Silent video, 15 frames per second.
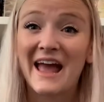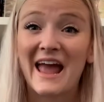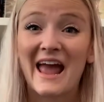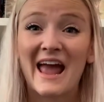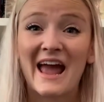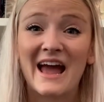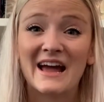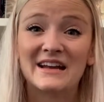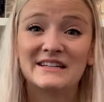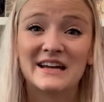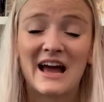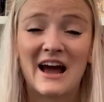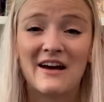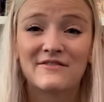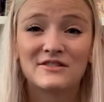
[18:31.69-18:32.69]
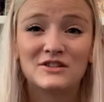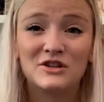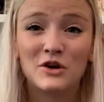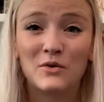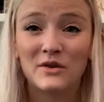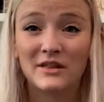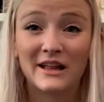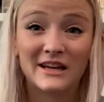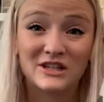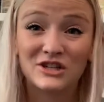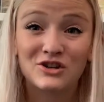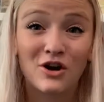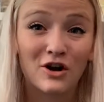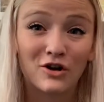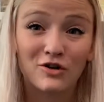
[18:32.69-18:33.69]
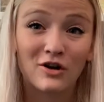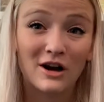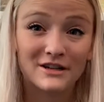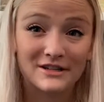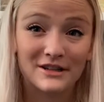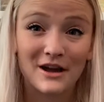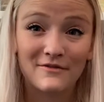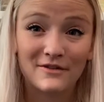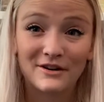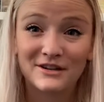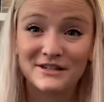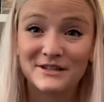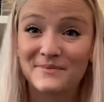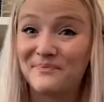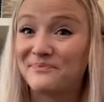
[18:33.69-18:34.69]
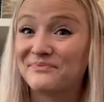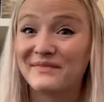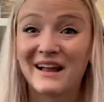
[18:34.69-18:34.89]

and have to do with like star-crossed lovers.